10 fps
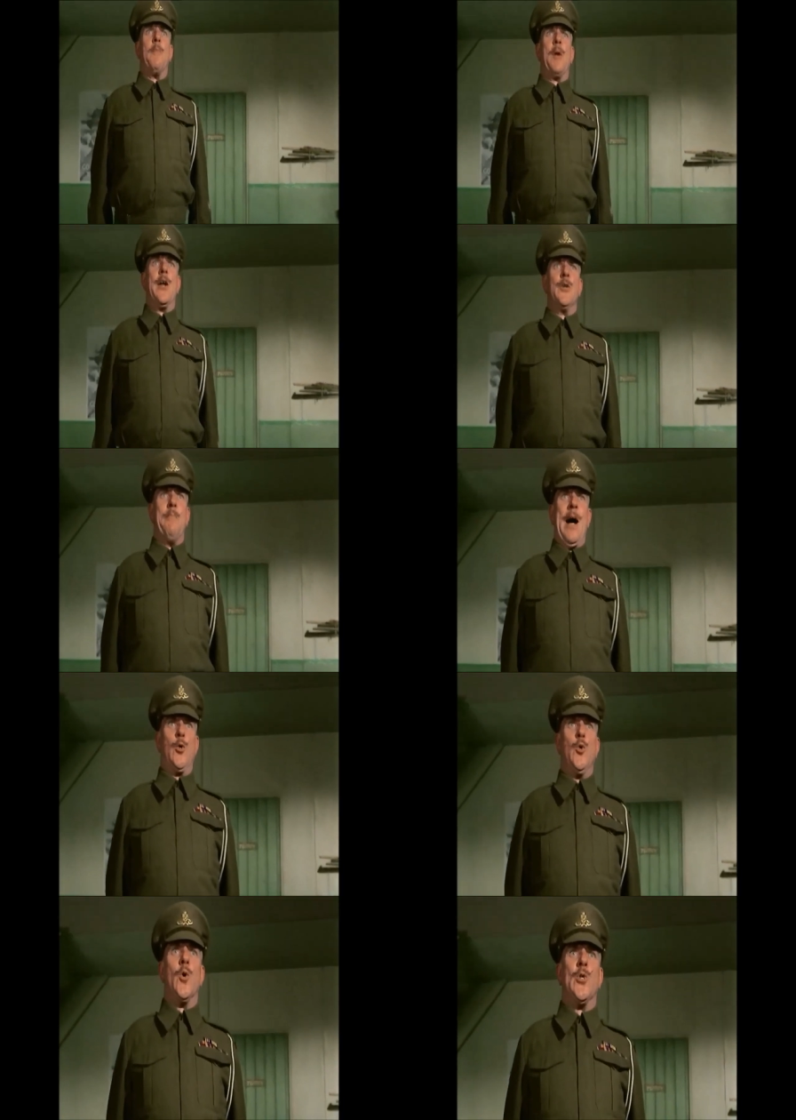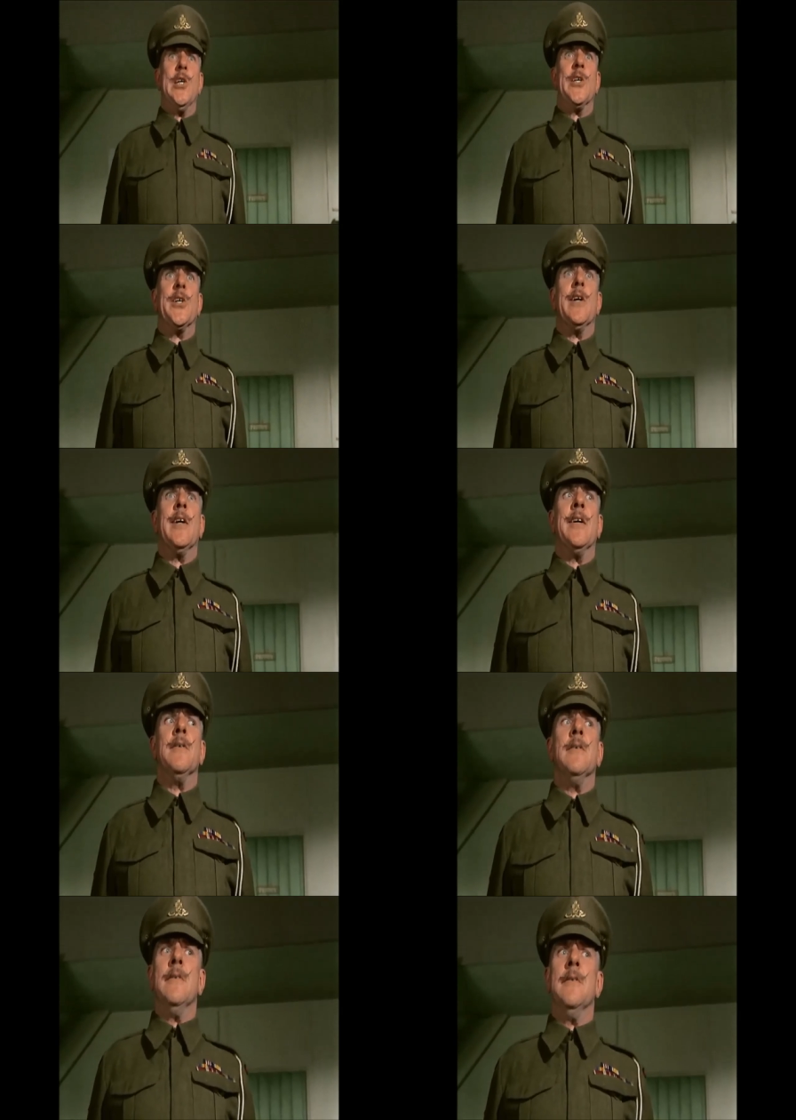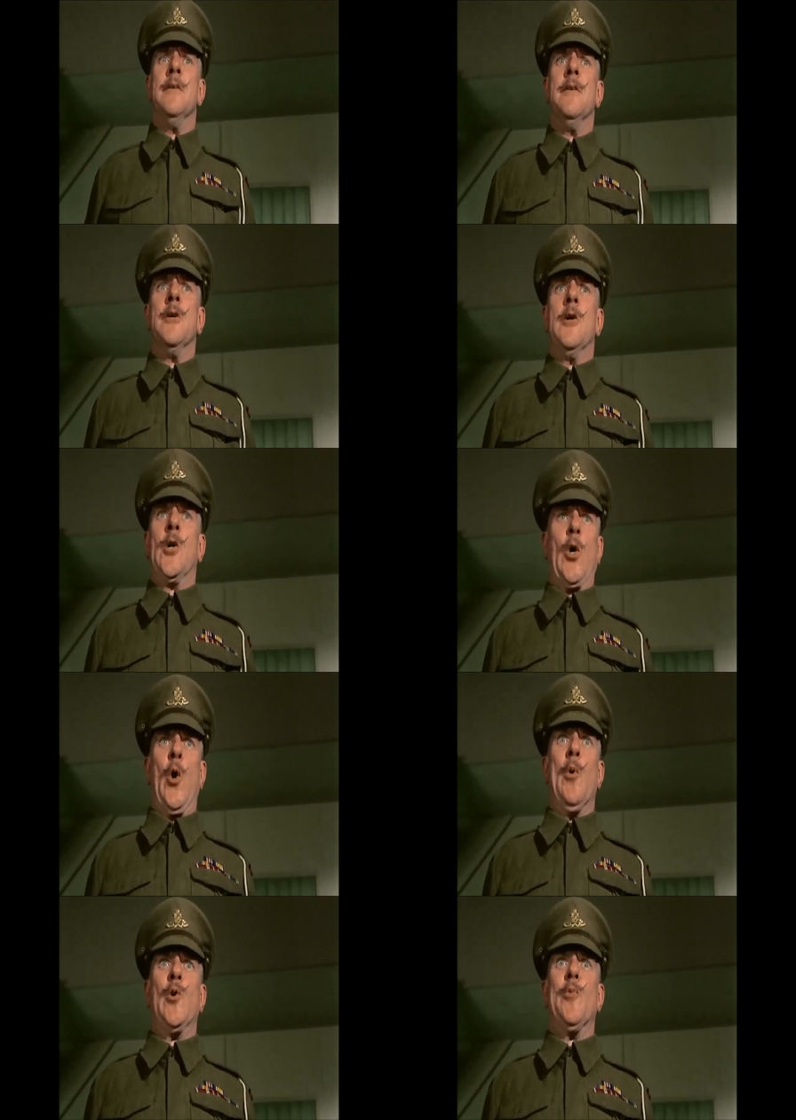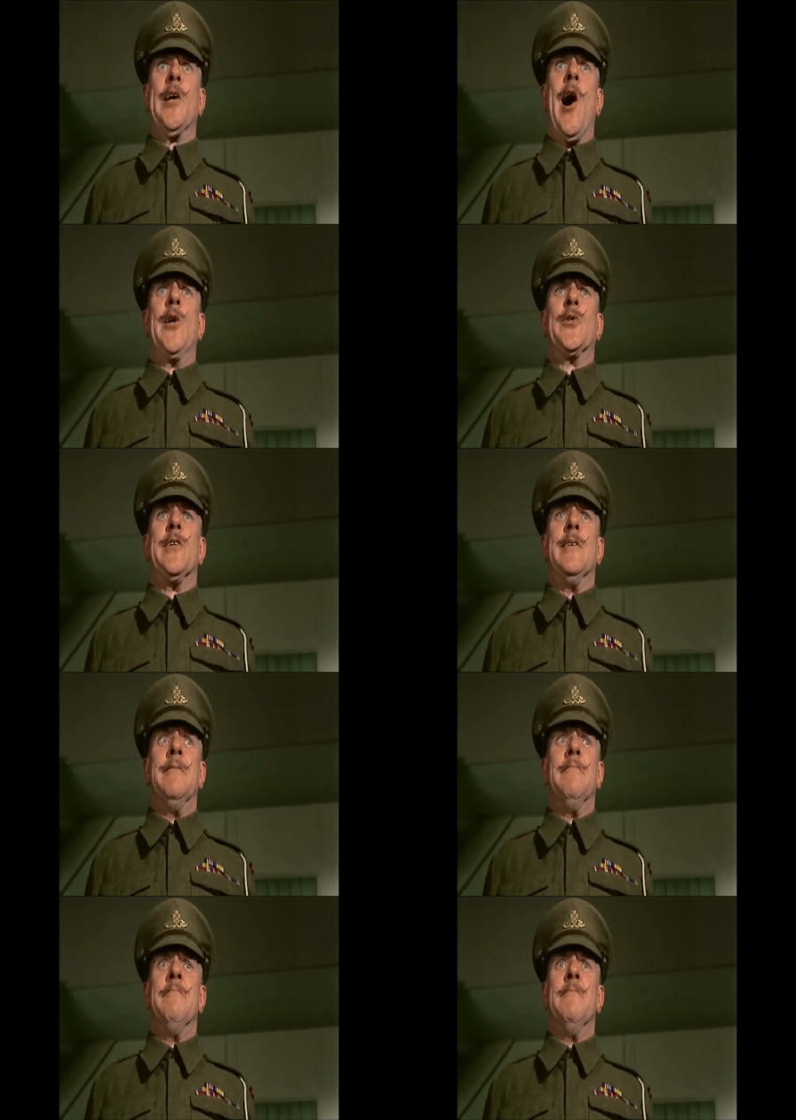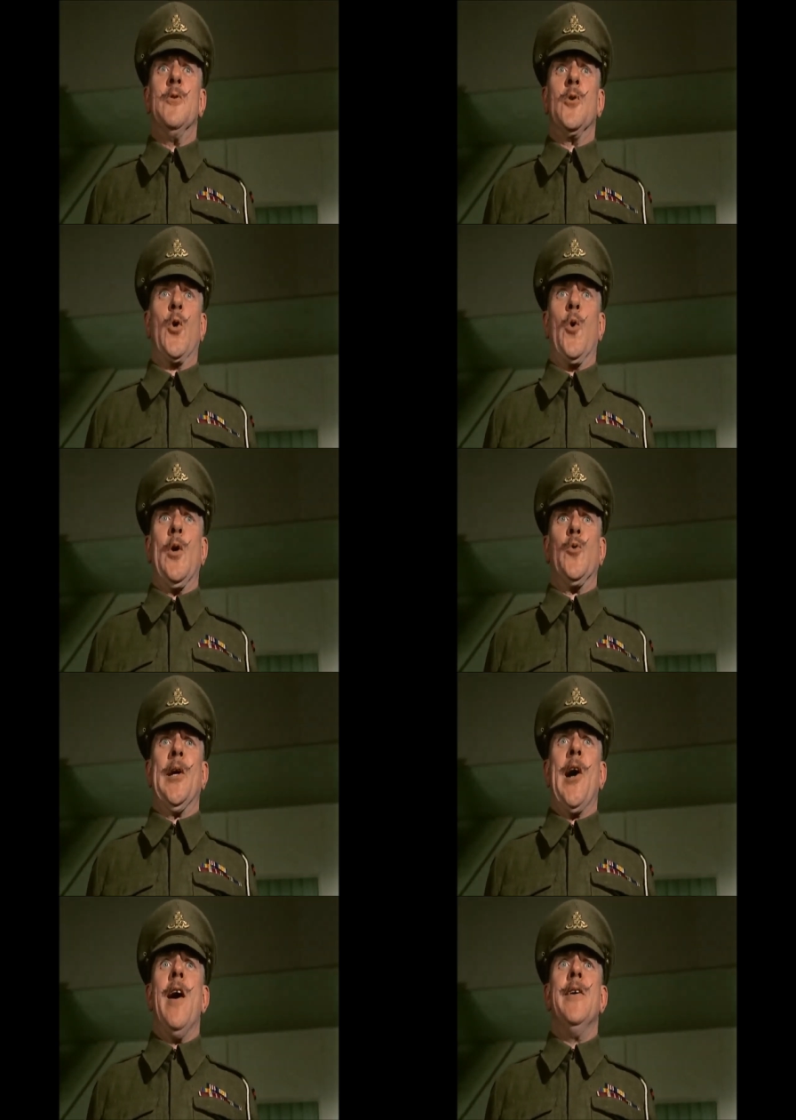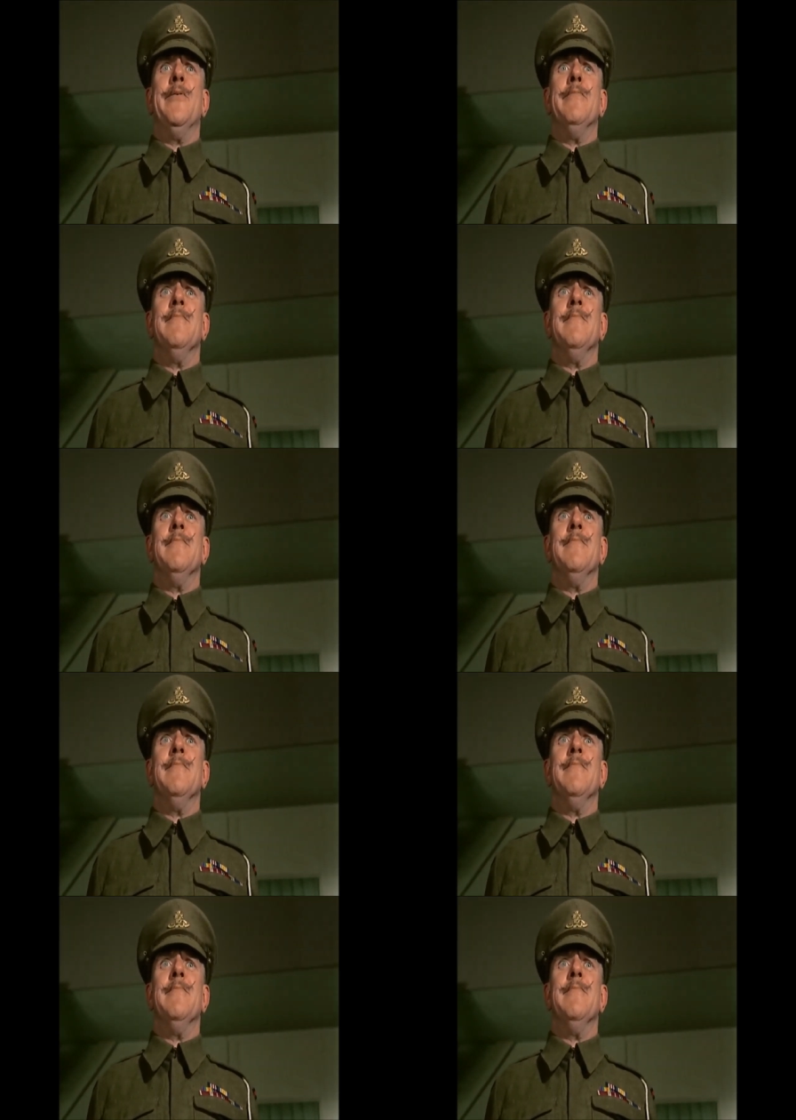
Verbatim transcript: the blood back to your cheeks, sir. Cruel to be kind, sir. Cruel to be kind.